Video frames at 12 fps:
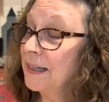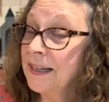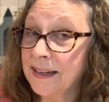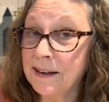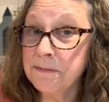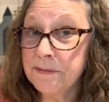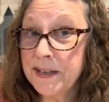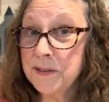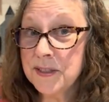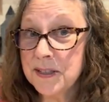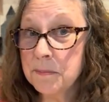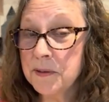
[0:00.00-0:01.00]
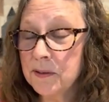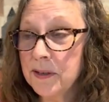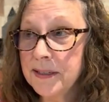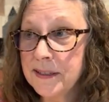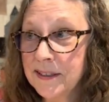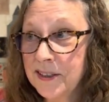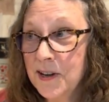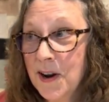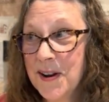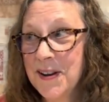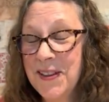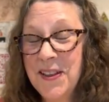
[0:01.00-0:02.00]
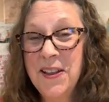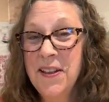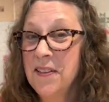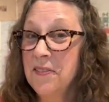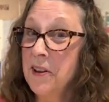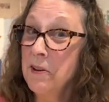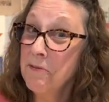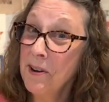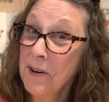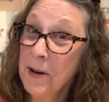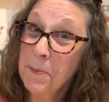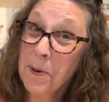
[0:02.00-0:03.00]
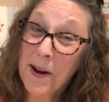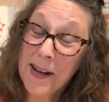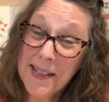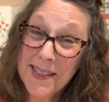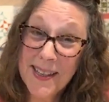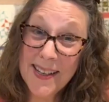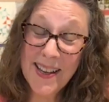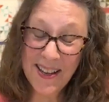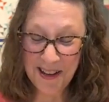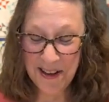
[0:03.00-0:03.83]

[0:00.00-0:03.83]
And I found some that are like that. They're very pricey.